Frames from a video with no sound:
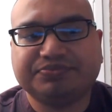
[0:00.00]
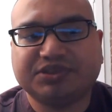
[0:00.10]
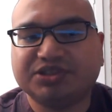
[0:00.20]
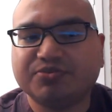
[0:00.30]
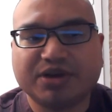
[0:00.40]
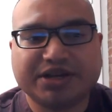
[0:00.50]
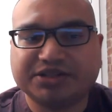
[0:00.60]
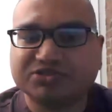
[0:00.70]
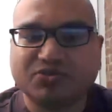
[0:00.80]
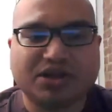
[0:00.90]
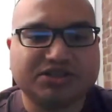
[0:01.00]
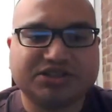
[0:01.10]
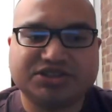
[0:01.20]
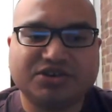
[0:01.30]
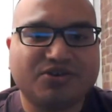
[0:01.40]
you might as well
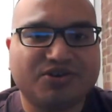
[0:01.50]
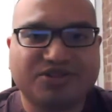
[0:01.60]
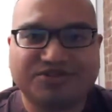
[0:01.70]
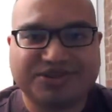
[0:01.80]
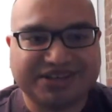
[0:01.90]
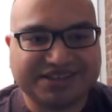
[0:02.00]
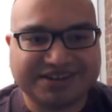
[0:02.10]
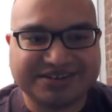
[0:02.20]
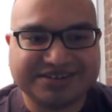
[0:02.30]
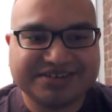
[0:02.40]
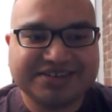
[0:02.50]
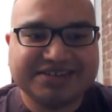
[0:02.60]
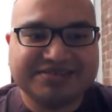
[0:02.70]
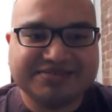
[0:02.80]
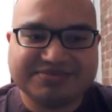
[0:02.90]
just go all the way there,
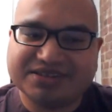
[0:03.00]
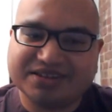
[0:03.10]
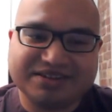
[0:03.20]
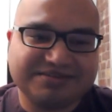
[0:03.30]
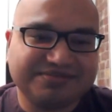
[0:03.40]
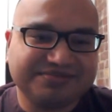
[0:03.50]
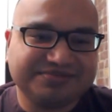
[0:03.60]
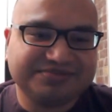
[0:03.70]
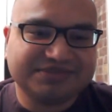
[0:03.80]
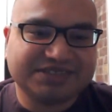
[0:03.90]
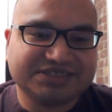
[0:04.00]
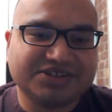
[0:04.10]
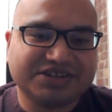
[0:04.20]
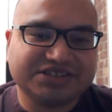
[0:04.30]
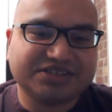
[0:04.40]
because
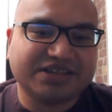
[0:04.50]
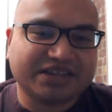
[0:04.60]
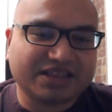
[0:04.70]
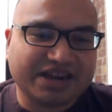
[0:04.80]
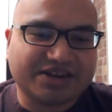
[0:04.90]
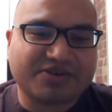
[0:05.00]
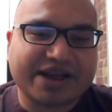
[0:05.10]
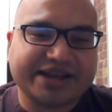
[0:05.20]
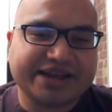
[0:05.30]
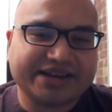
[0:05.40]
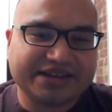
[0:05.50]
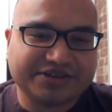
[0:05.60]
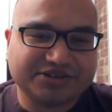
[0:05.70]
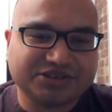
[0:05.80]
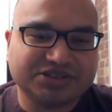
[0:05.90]
there is, like, a lot of crackhead
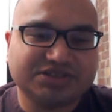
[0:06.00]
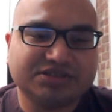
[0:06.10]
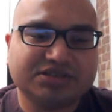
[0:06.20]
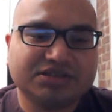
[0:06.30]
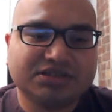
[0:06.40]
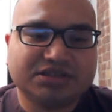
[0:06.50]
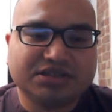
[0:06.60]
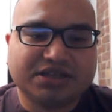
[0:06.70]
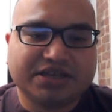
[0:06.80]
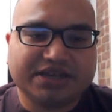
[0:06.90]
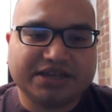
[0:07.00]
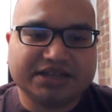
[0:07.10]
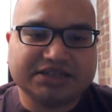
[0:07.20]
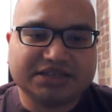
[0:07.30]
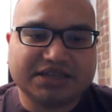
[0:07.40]
energy,
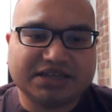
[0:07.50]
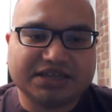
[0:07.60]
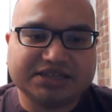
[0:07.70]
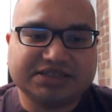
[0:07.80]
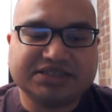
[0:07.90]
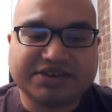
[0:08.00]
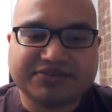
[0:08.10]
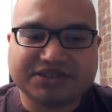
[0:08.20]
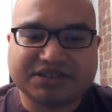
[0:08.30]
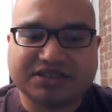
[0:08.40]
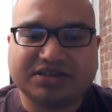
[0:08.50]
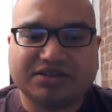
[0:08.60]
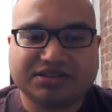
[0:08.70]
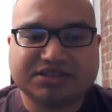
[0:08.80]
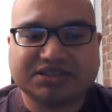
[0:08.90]
and it's definitely on
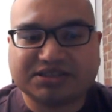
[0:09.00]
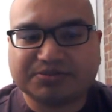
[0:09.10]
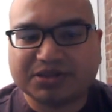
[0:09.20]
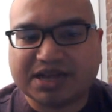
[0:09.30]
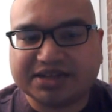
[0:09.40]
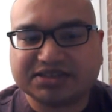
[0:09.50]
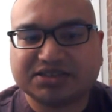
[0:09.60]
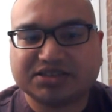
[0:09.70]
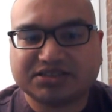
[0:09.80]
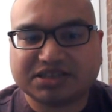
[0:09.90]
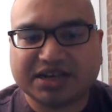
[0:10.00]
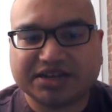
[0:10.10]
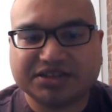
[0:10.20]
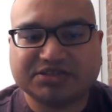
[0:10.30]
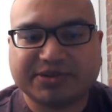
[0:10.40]
the sleep blast side
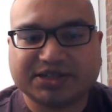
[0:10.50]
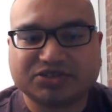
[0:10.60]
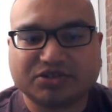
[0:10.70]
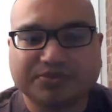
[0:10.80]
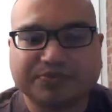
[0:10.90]
of the spectrum.